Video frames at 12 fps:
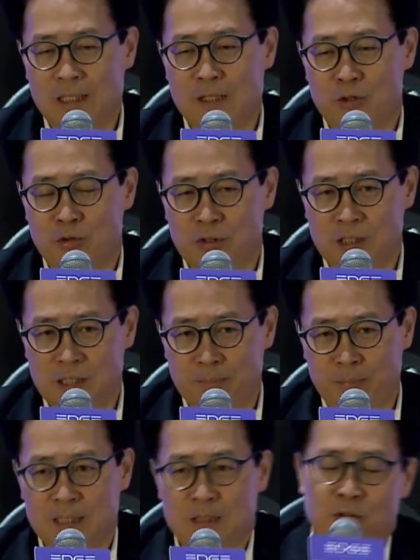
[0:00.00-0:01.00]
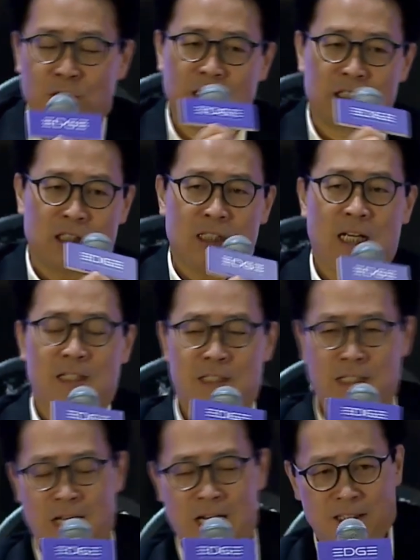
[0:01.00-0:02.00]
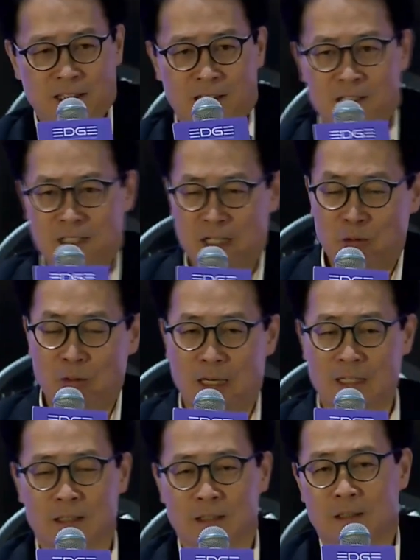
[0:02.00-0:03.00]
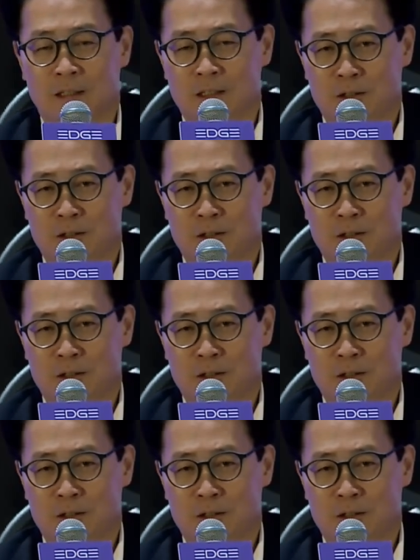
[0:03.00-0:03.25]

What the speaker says: are more and more concerned about